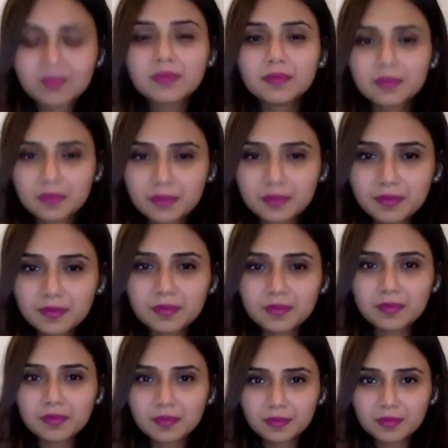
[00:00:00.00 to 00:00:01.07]
good.
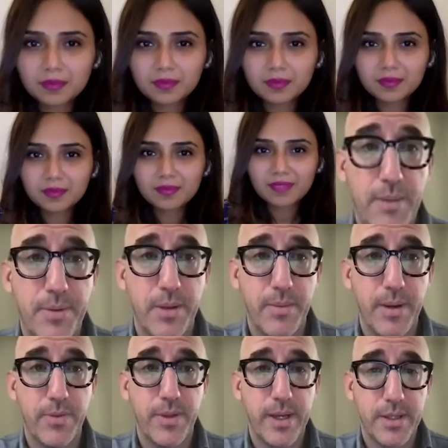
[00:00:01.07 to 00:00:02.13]
So we're happy
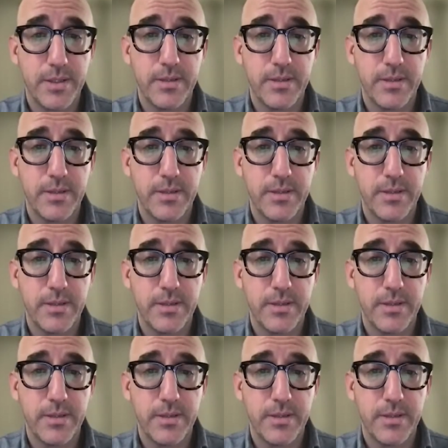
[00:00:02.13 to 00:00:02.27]
about that.